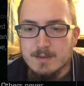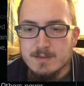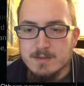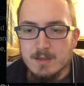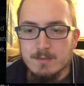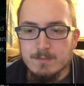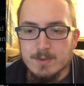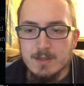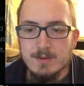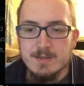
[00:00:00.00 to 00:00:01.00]
Some
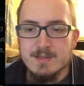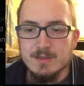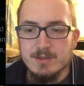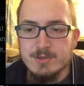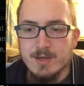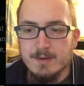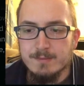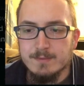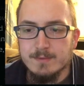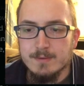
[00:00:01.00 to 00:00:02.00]
were lost in the shaft.
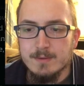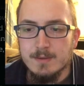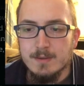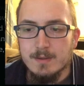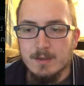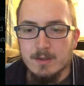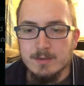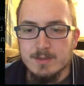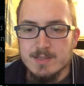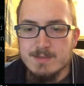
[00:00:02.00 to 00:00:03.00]

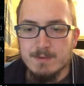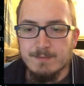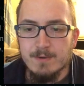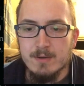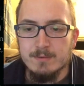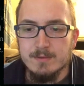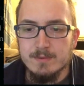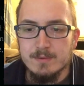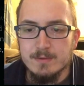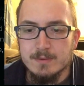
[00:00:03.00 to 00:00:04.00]
Others were
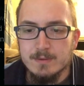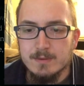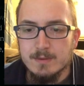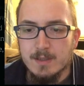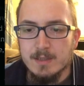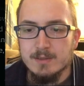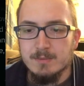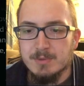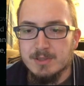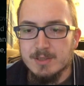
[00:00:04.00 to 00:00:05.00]
found at the
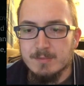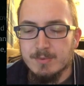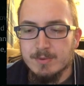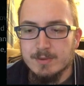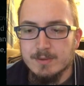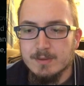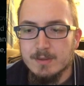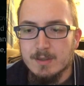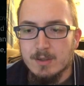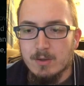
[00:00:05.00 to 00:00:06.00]
meeting
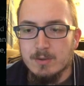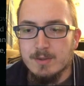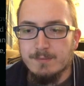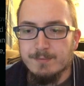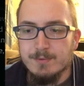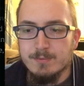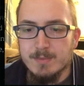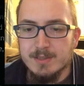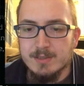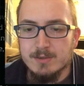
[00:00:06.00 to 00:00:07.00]
point. Only a few
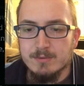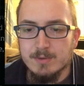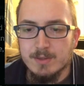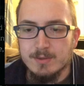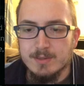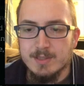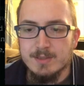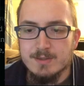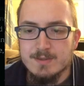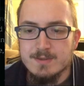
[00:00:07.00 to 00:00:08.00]
made it to the
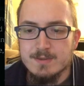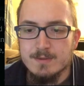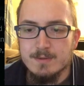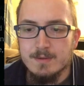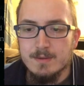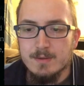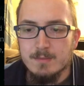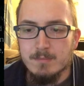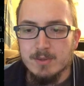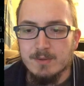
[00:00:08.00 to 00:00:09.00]
containers.
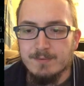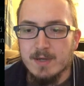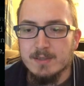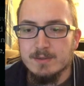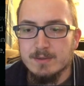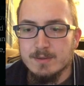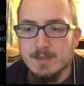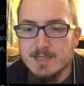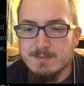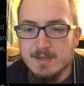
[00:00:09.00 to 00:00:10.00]
But a freighter,
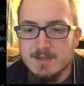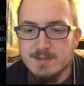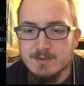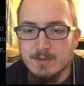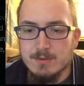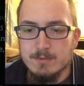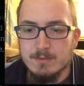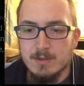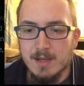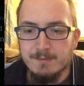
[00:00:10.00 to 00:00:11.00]
as far as you know,
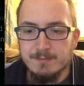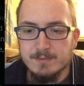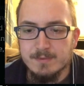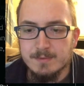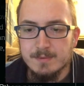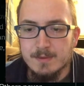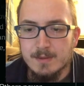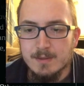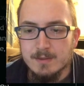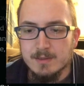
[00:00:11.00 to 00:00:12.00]
left.
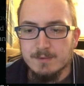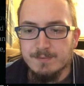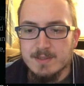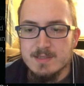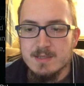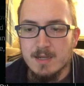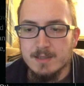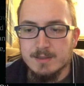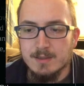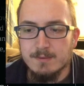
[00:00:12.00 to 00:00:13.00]
That feels
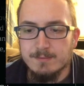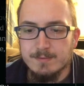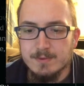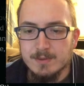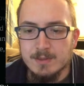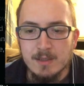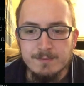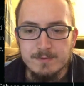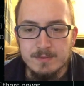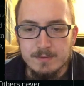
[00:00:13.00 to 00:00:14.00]
like enough.
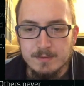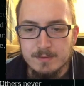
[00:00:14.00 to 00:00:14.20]
Enough to